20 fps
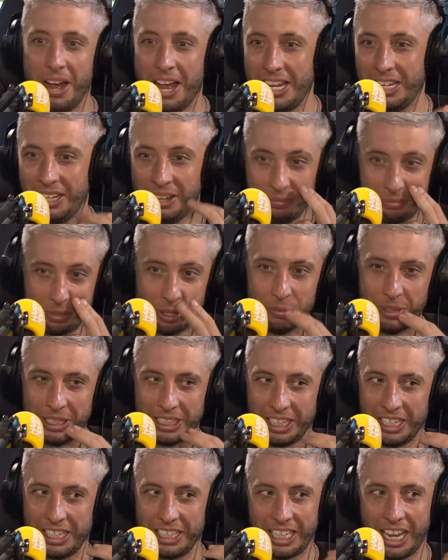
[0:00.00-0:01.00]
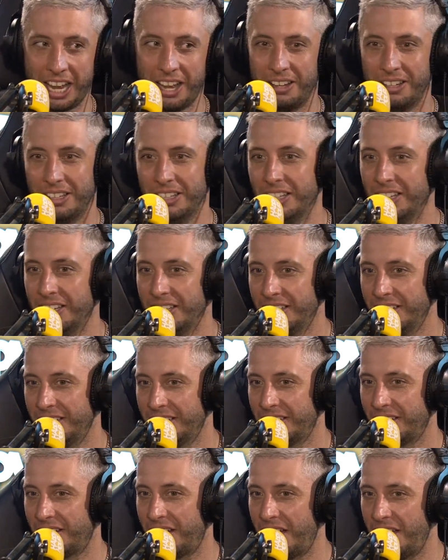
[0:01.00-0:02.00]
mate, I'm probably going to get
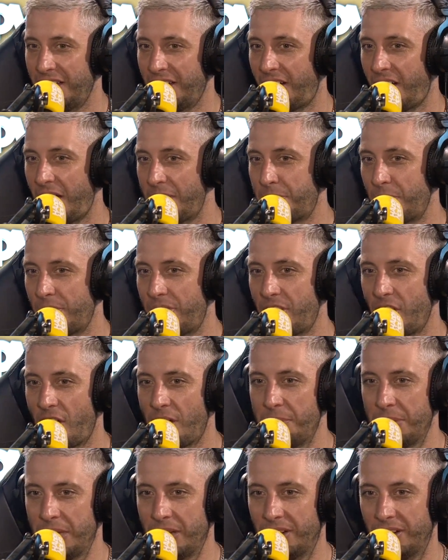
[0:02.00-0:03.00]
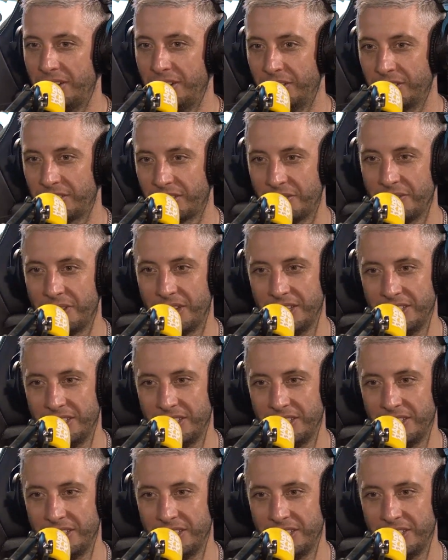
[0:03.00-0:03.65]
like hypothermia or something.